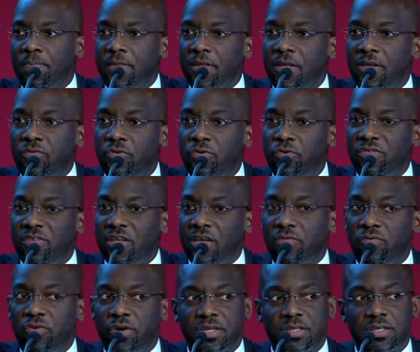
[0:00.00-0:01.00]
If you
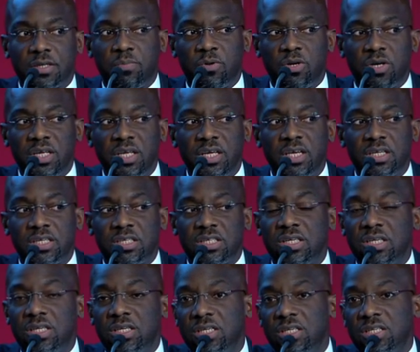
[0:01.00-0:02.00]
take, for example,
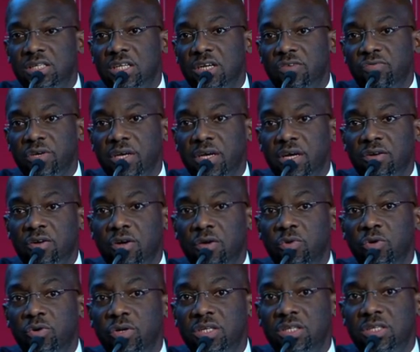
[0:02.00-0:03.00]
EAC, East African
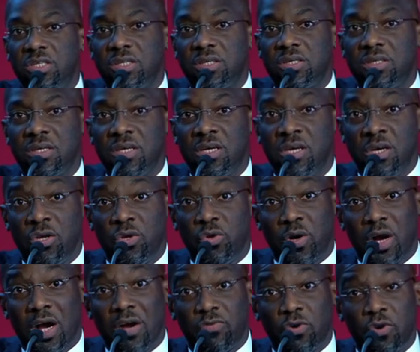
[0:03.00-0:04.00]
Community,
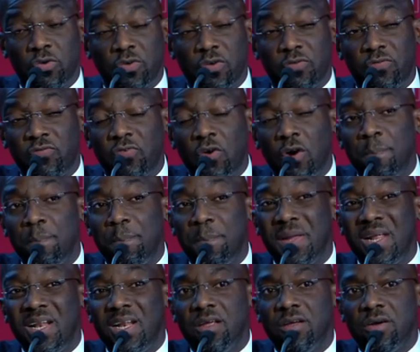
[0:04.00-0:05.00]
you have over $4
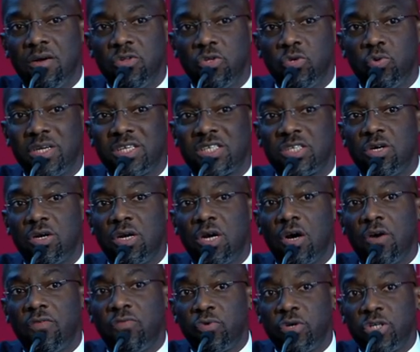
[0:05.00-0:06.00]
billion
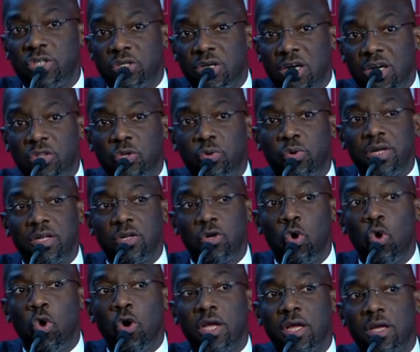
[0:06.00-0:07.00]
of regional
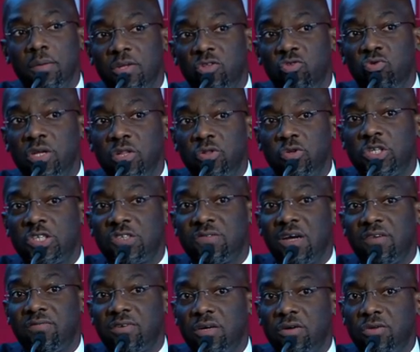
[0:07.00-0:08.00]
trade going between those
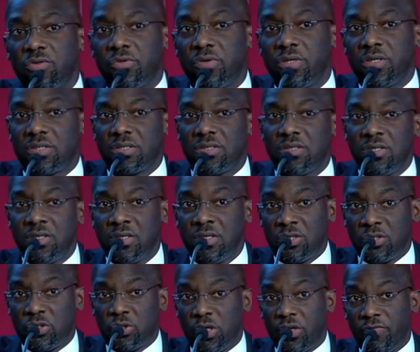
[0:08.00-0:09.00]
five countries.
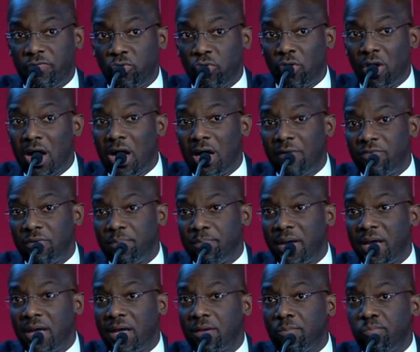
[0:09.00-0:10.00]
So if you have a
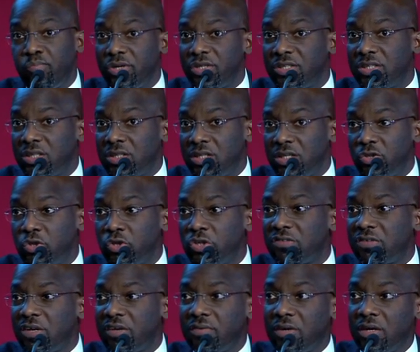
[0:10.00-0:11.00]
bank present in
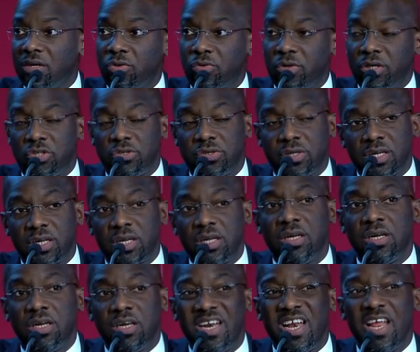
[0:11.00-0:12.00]
those five countries, you can
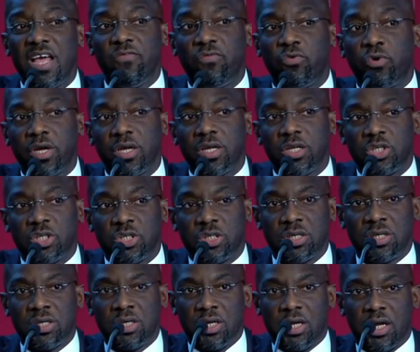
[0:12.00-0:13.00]
clearly
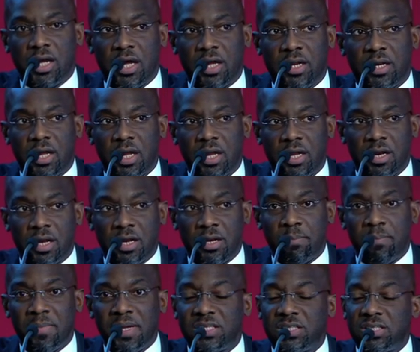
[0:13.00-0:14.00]
leverage
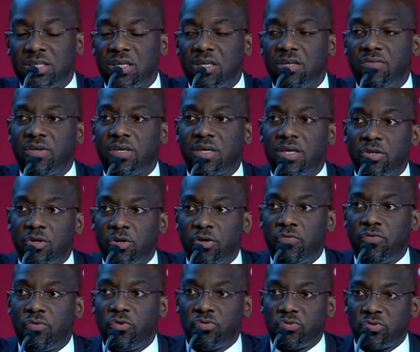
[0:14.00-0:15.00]
and make significant
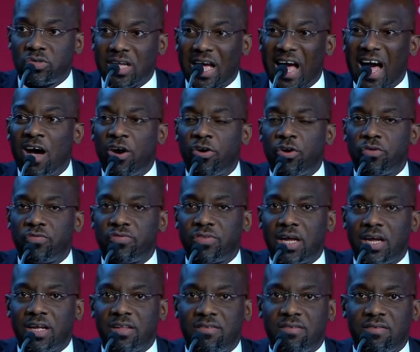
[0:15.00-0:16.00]
revenues out of
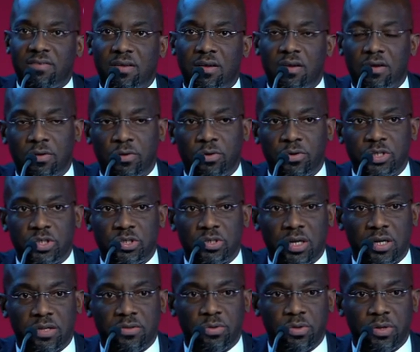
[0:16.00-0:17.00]
that
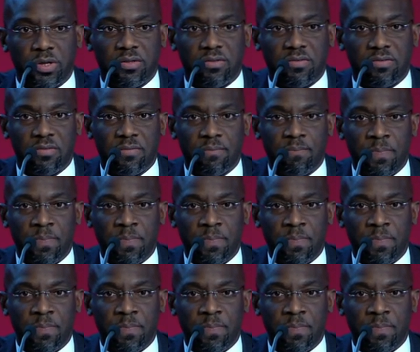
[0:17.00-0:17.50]
regional trade.